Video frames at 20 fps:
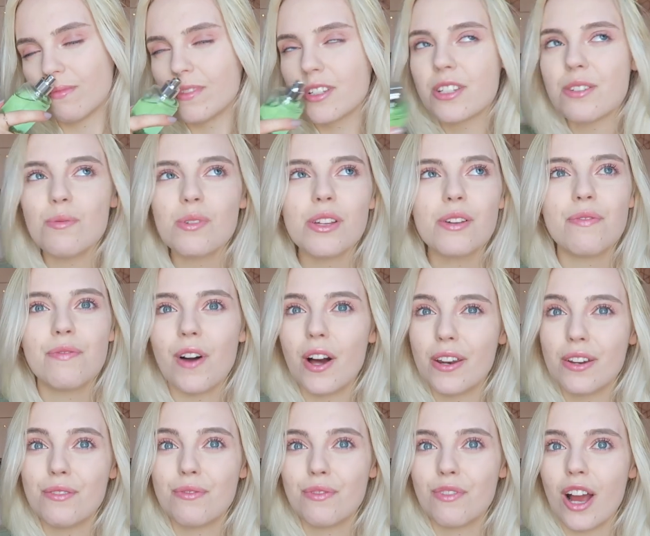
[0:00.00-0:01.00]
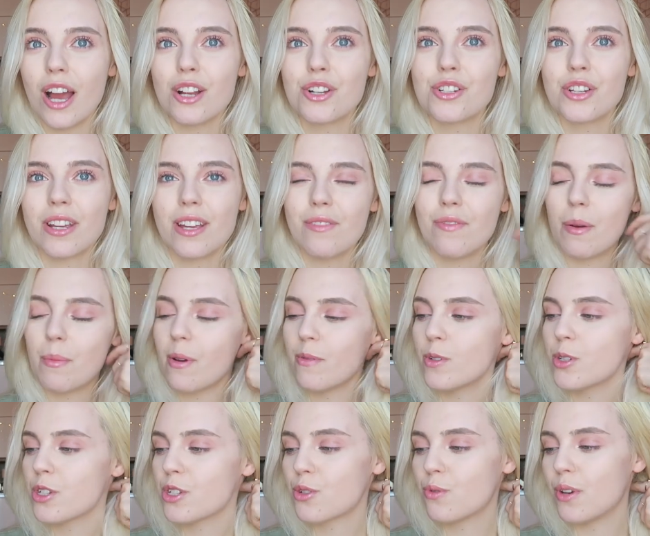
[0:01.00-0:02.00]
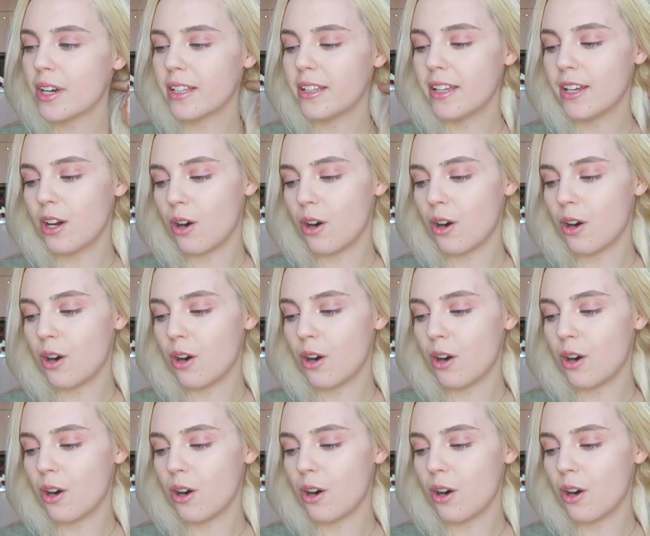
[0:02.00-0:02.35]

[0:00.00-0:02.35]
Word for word: This is really fun and fresh. Like if I'm ever just quickly